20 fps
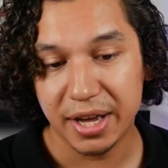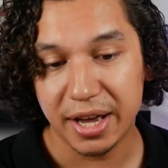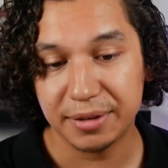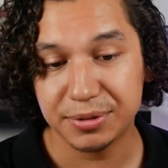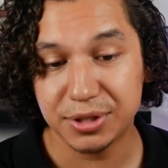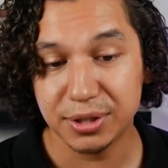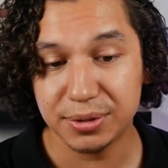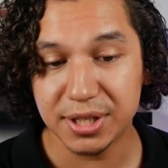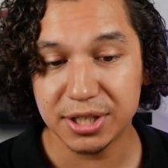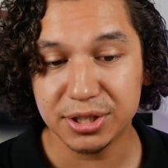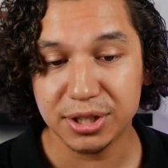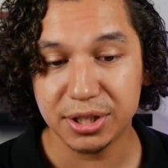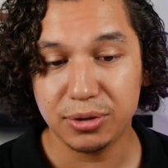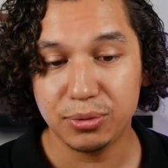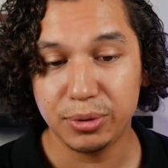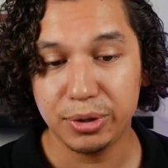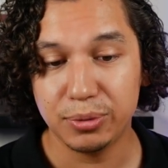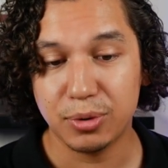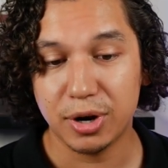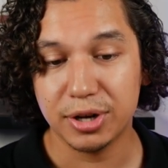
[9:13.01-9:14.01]
So essentially
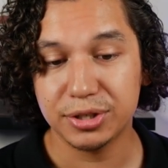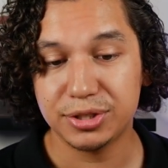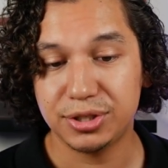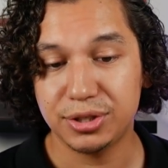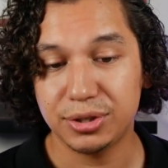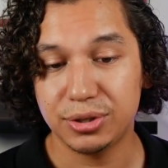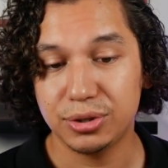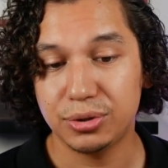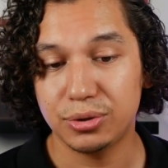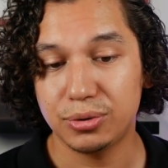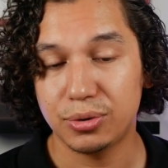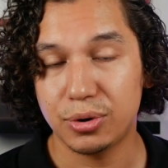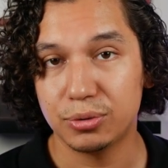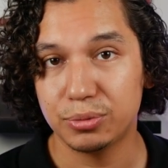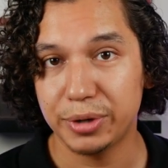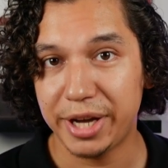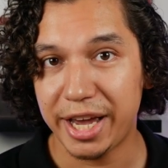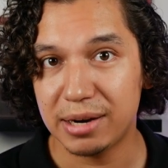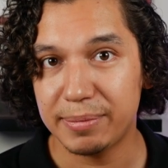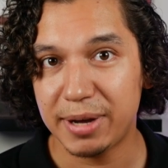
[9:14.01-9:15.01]
we want to
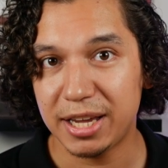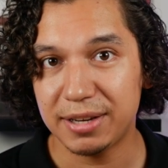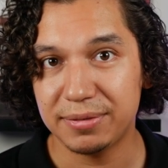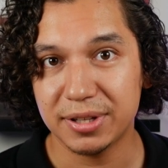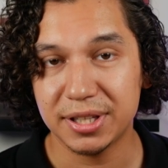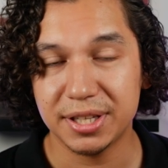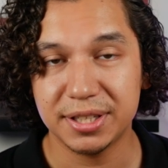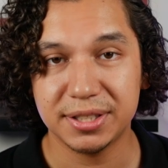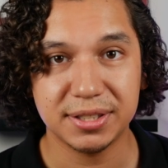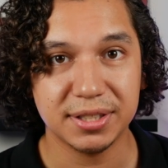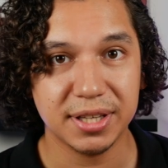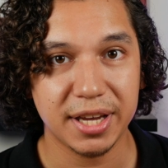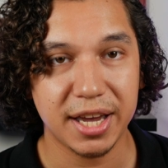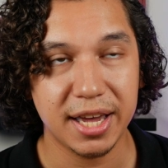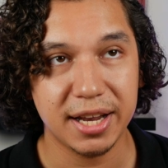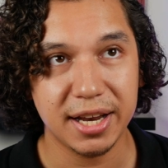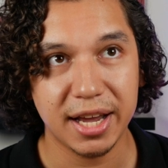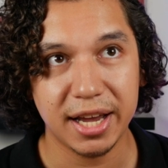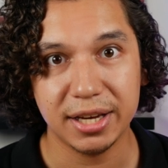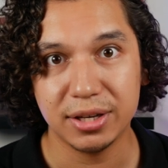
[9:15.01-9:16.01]
reanimate Vilis
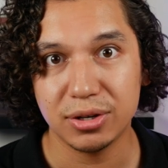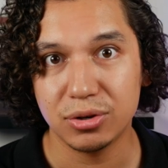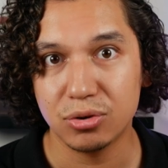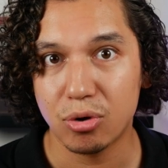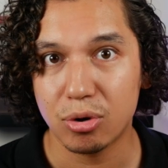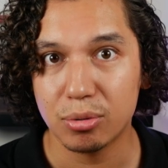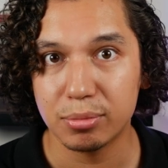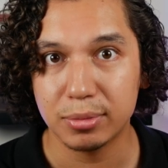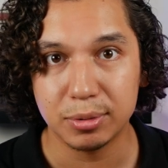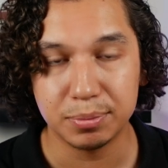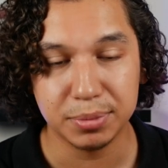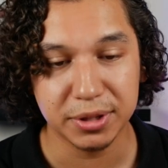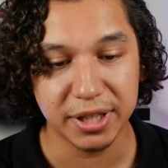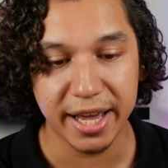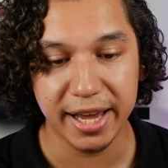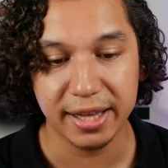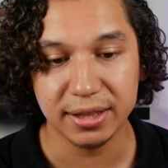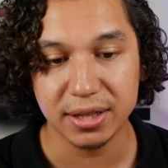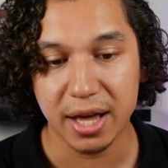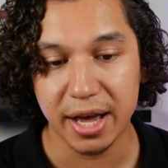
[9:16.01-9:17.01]
in a normal
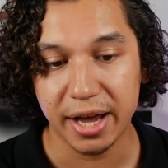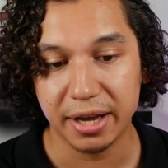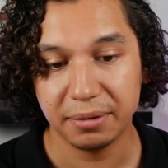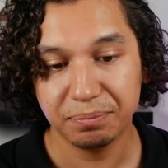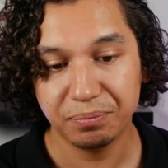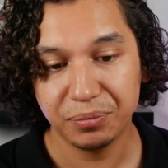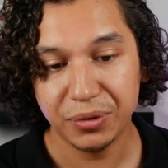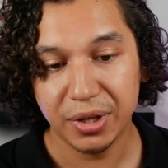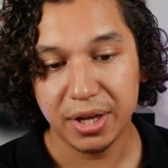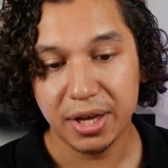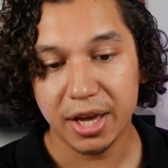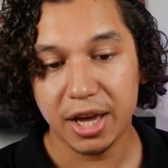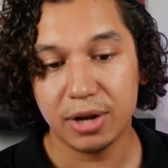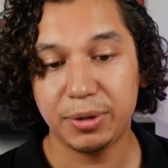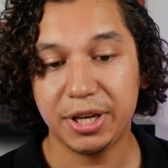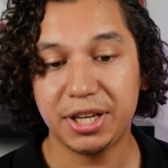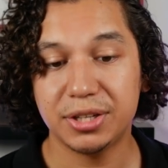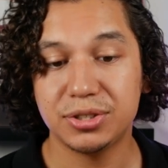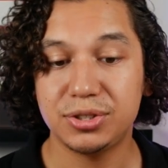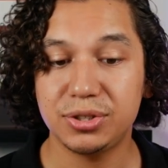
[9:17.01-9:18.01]
play line, and
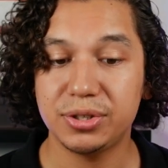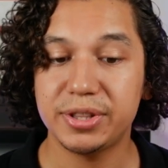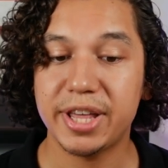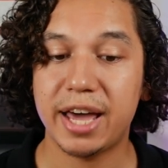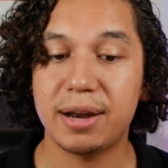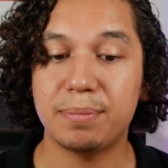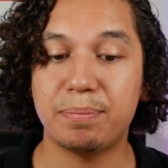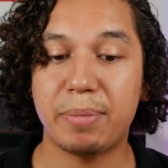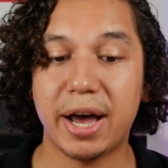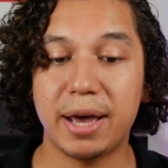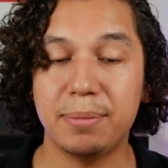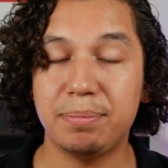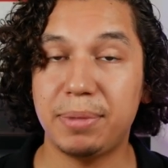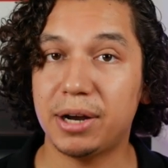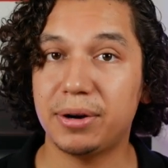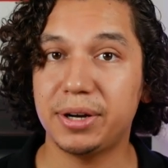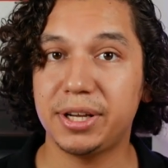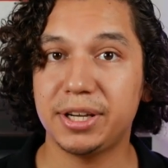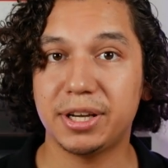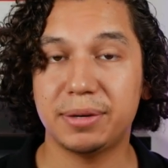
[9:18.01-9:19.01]
we can do that by
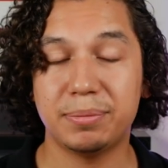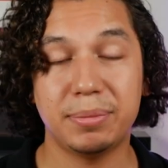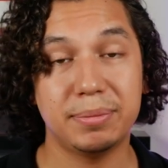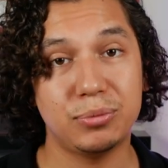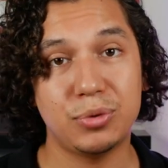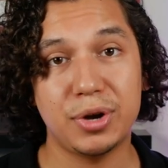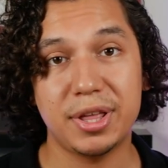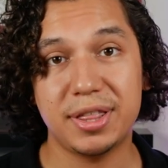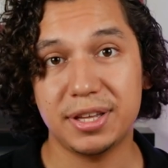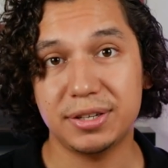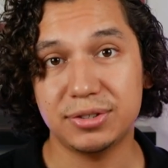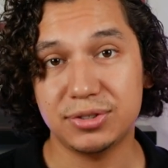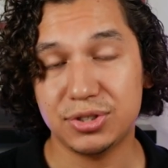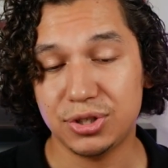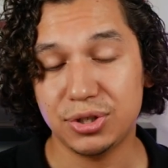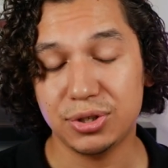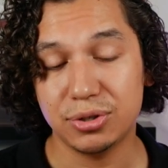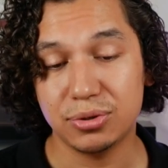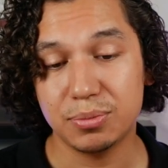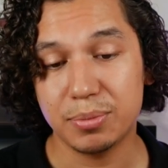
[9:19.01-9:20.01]
burying him with
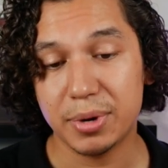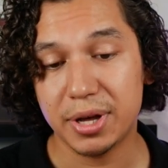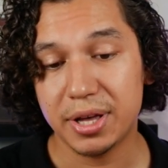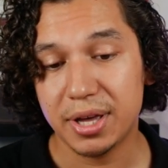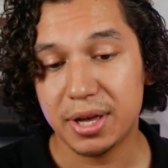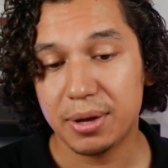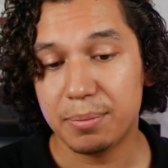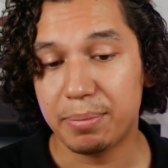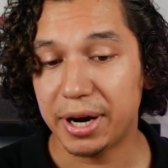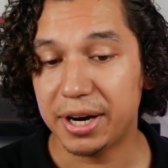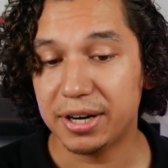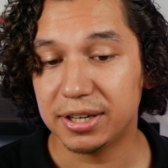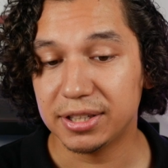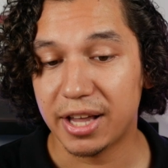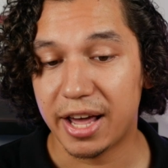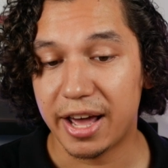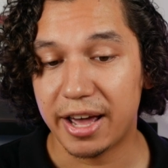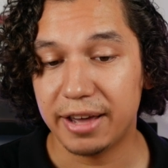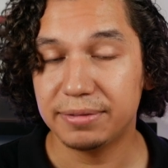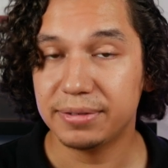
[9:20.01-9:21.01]
Entomb, Buried
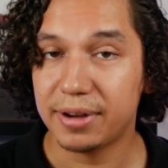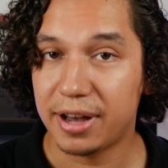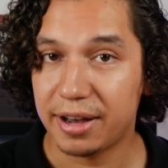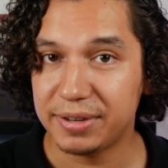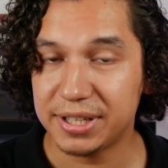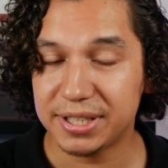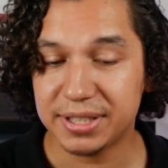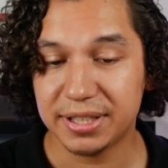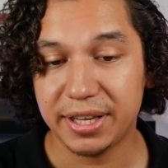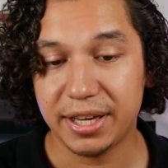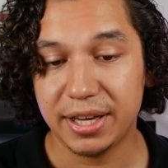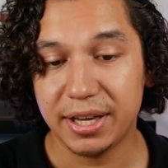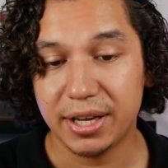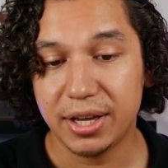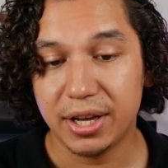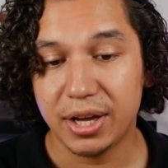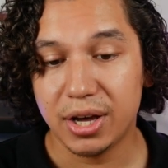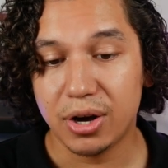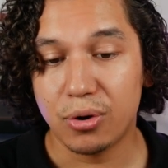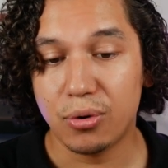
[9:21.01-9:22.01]
Alive obviously,
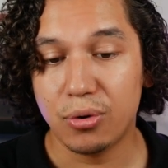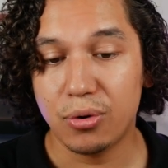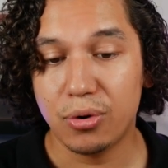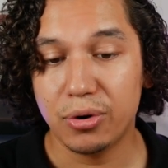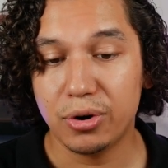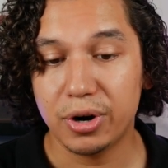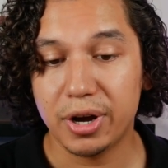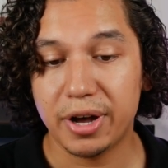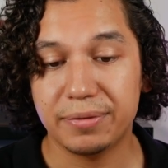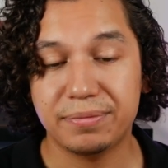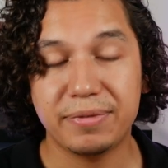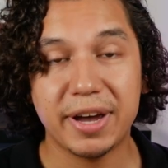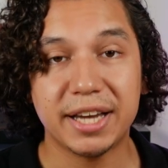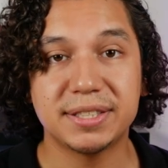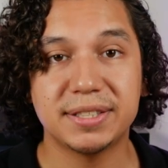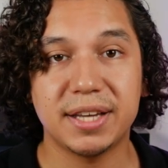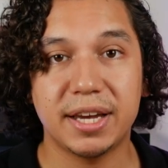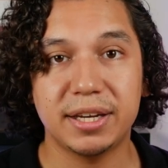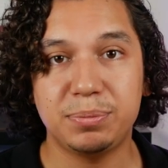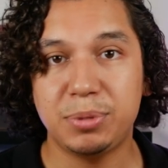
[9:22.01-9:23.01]
or
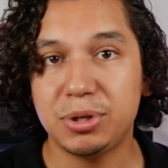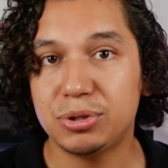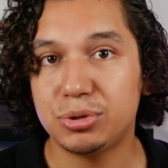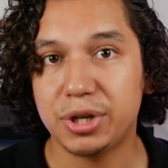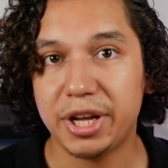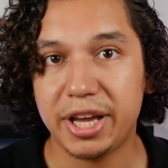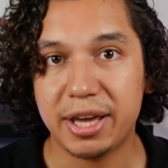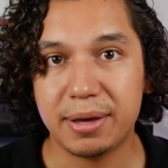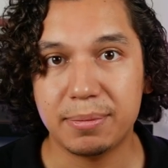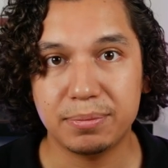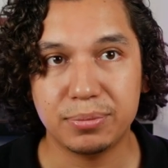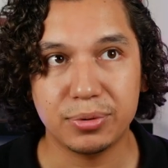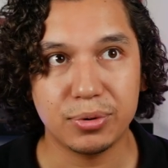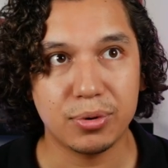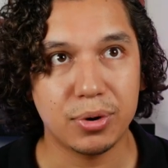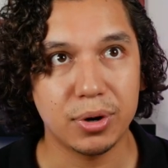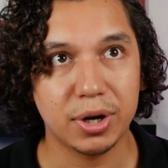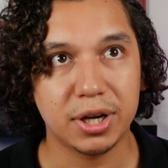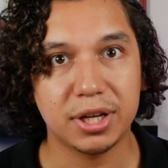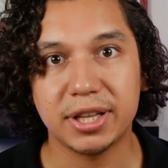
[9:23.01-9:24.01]
effects like Putrid Imp
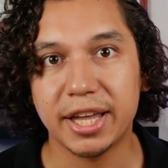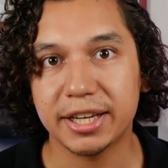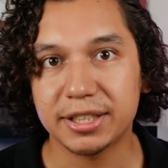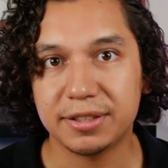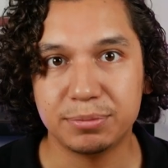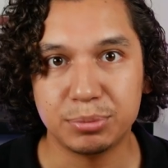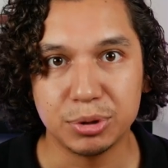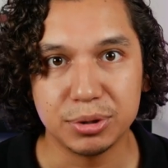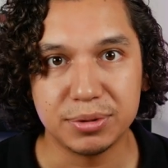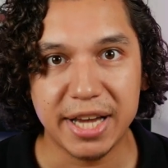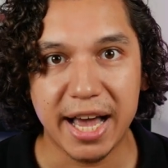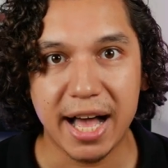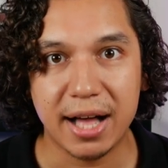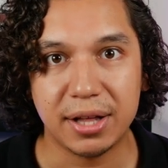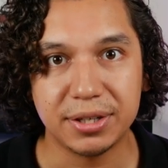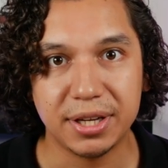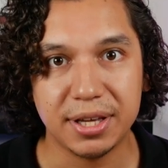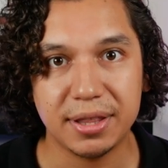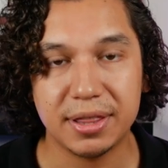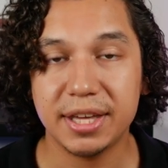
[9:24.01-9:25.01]
or Collective
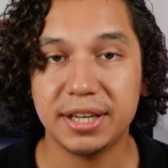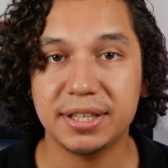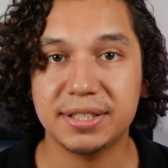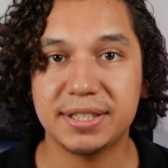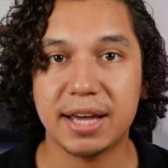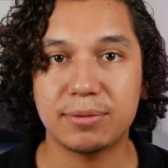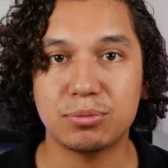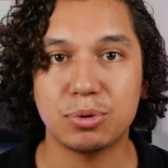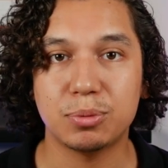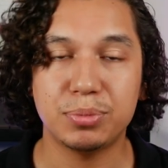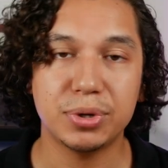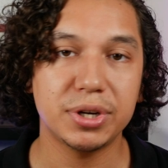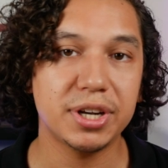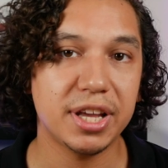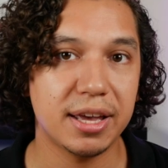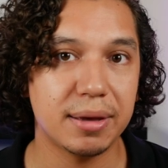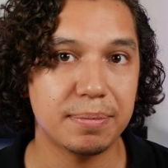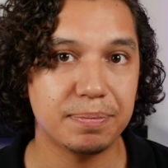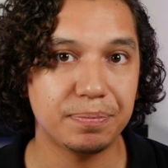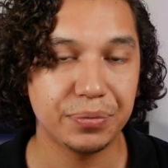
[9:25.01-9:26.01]
Brutality, things that will put
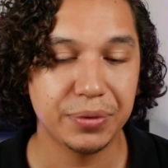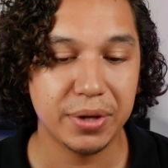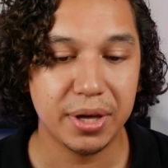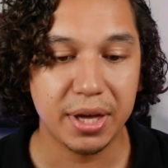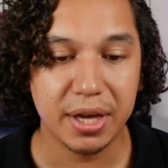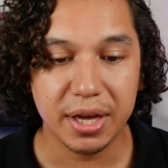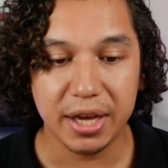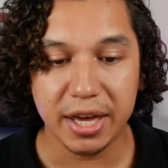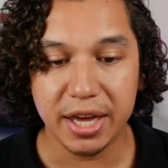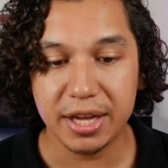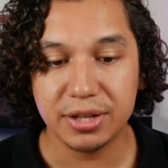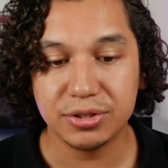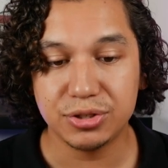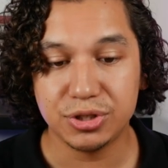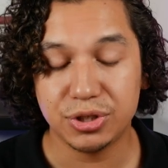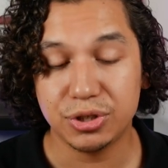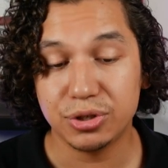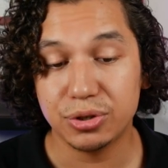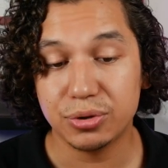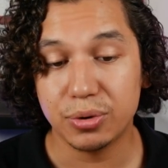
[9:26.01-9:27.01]
him
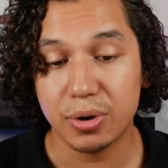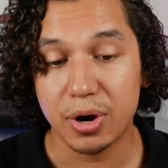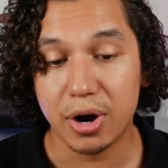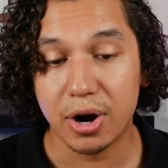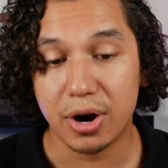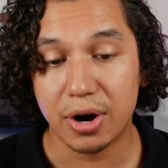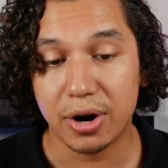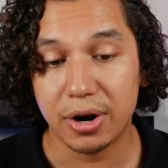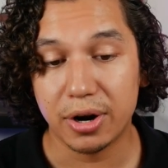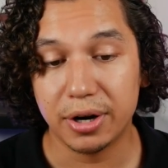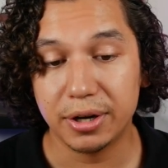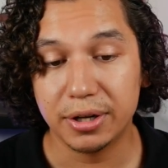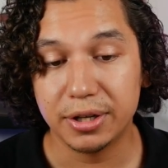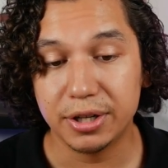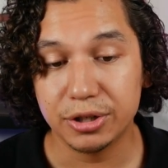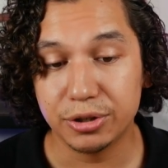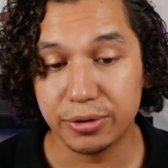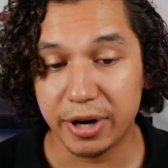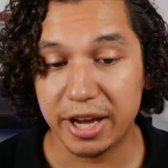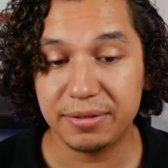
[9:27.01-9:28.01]
into our
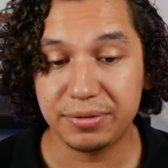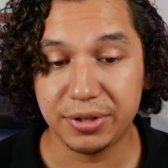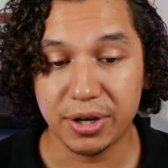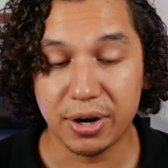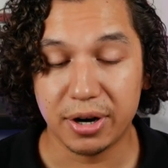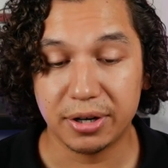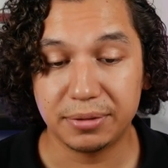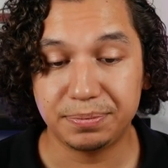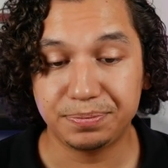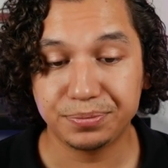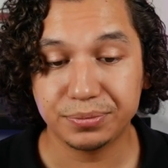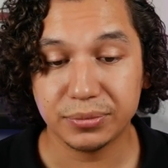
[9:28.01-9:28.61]
graveyard.